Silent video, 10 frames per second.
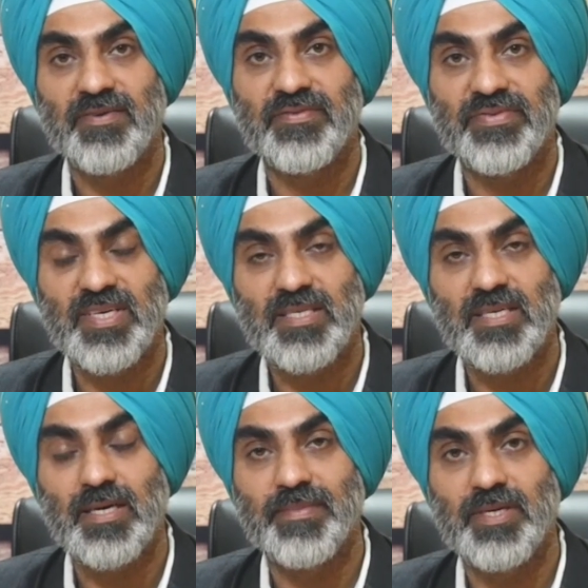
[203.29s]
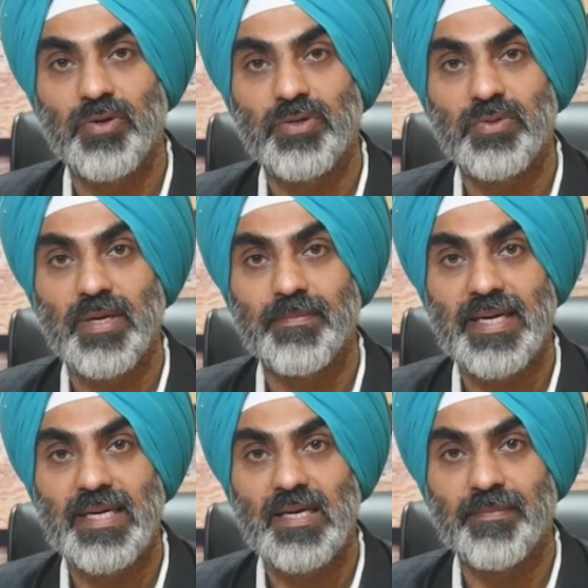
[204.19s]
First, coming on to the
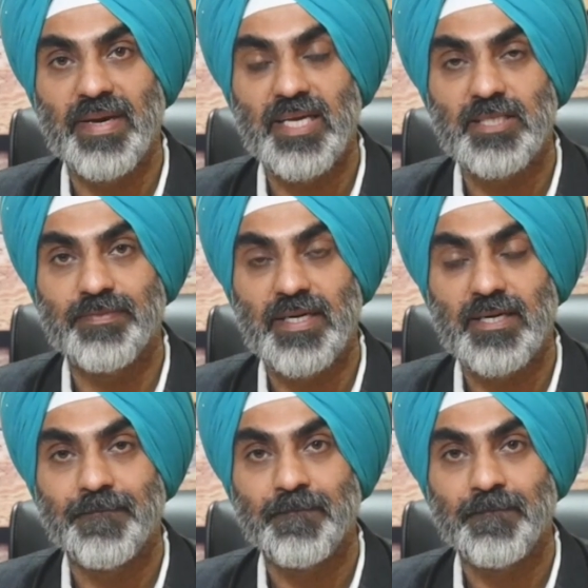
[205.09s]
medical management,